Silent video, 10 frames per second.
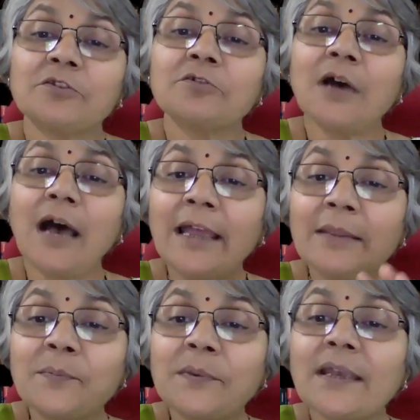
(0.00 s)
So,
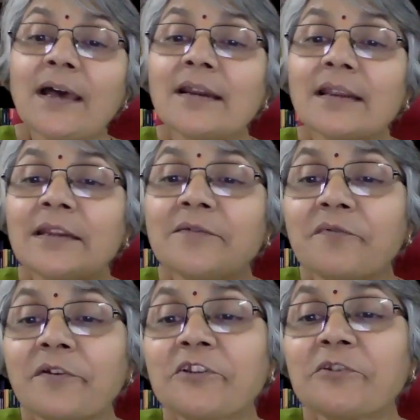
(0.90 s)
IPR
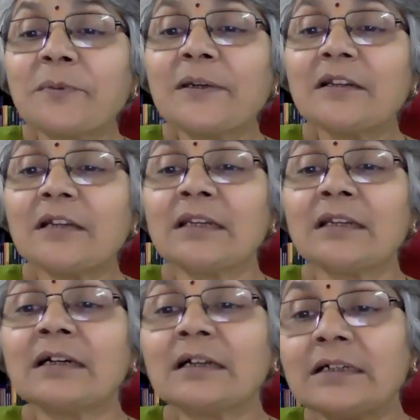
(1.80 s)
infringement can
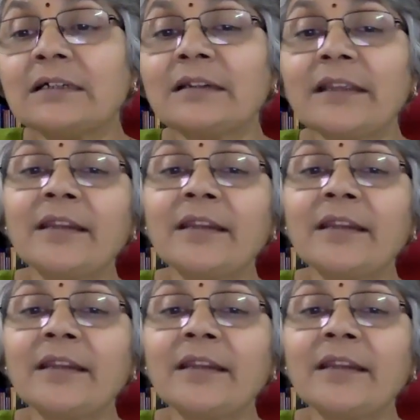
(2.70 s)
occur